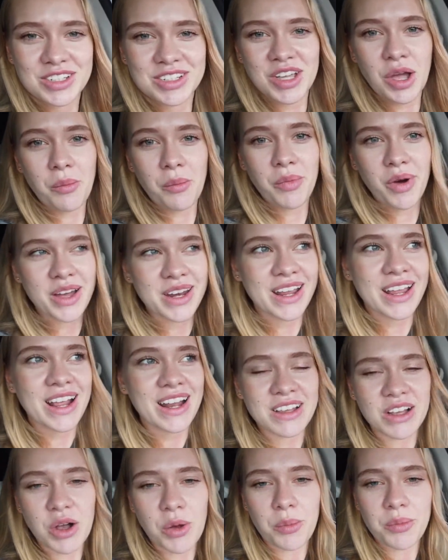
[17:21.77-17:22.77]
your body
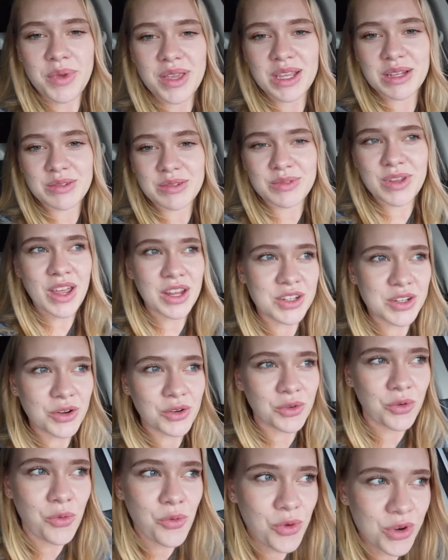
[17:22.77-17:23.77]
a little bit, then
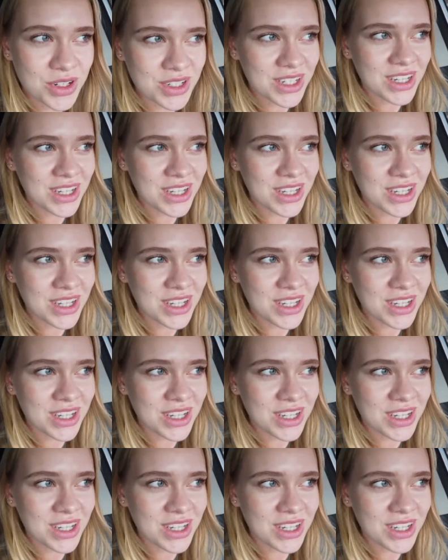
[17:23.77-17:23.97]
you good